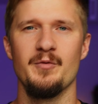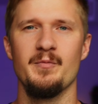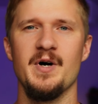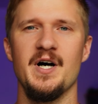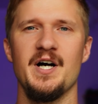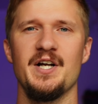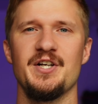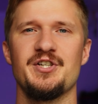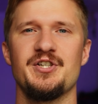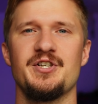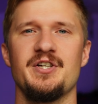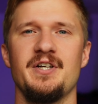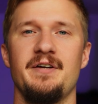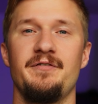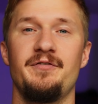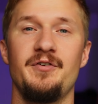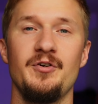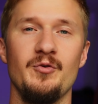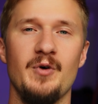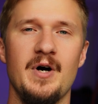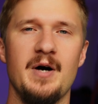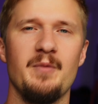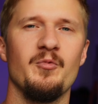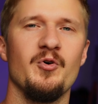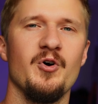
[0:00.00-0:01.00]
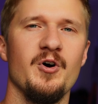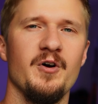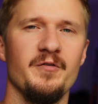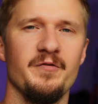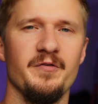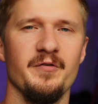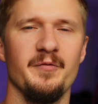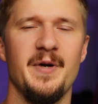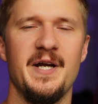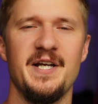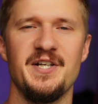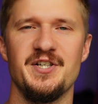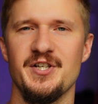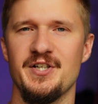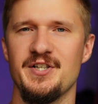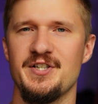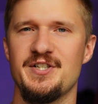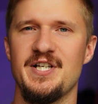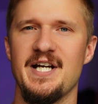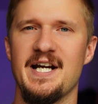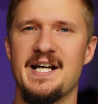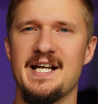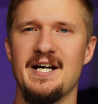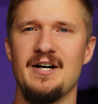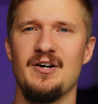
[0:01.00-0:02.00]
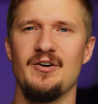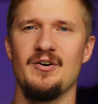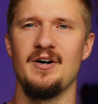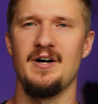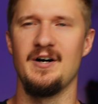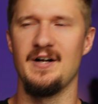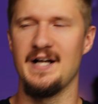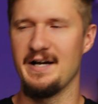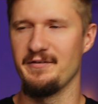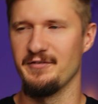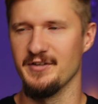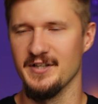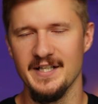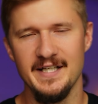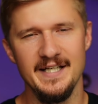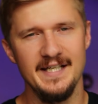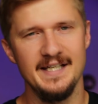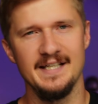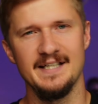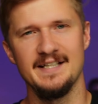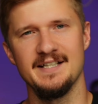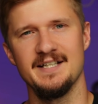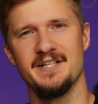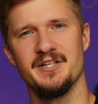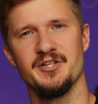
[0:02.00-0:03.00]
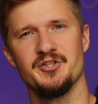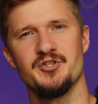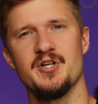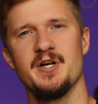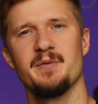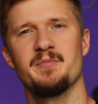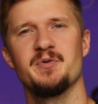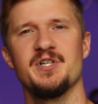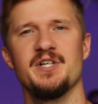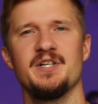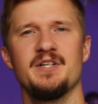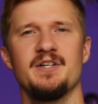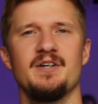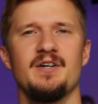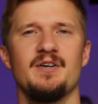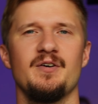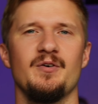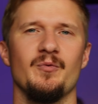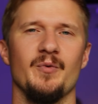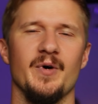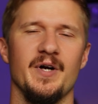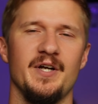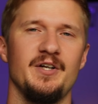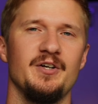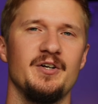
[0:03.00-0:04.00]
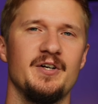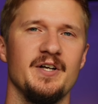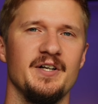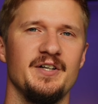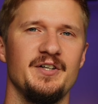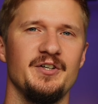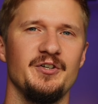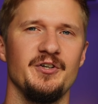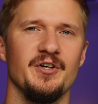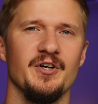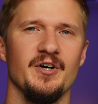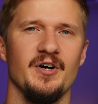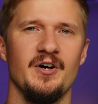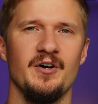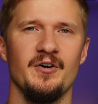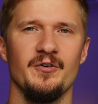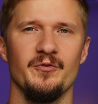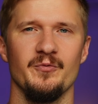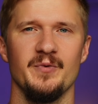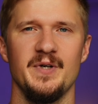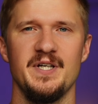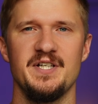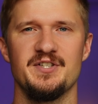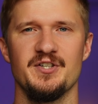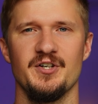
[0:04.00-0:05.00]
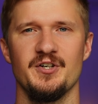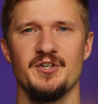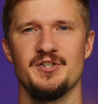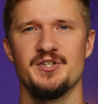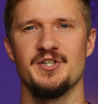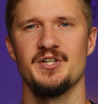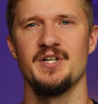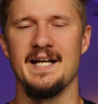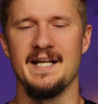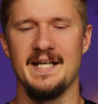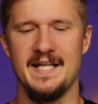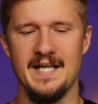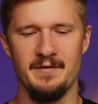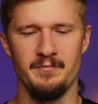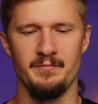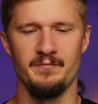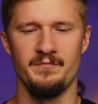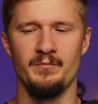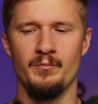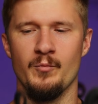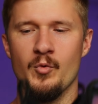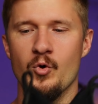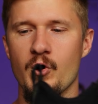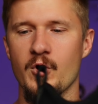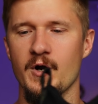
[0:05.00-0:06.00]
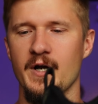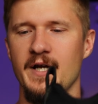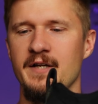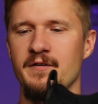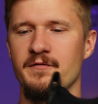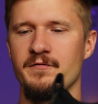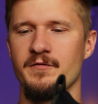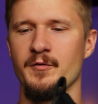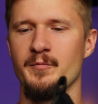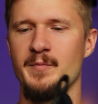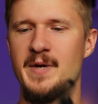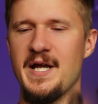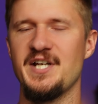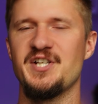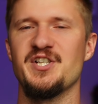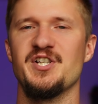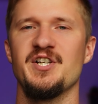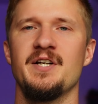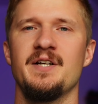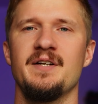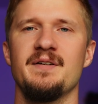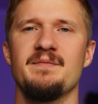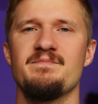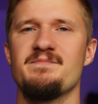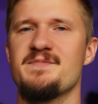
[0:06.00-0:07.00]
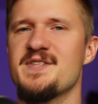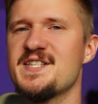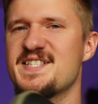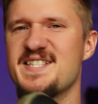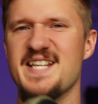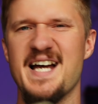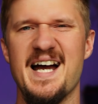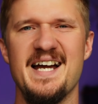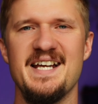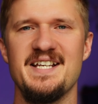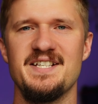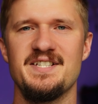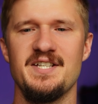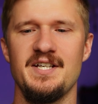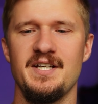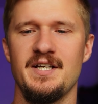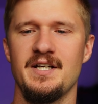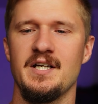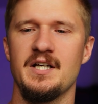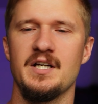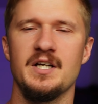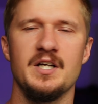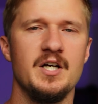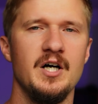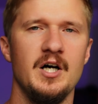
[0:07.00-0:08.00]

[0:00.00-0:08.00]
much. If you want more information, check out, I'll have a link in the description where you can do your own research and get more information, sizing,